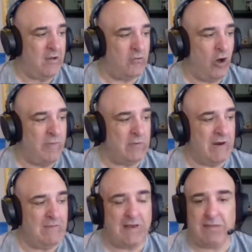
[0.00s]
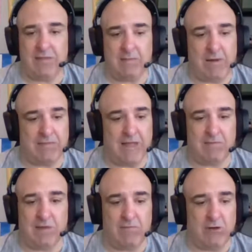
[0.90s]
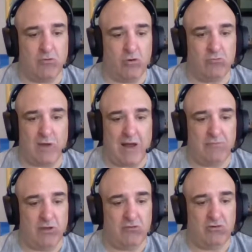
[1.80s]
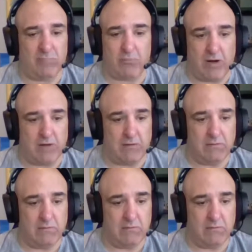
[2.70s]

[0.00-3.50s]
Call me crazy. I think by Thanksgiving, the Colts will have the ship righted.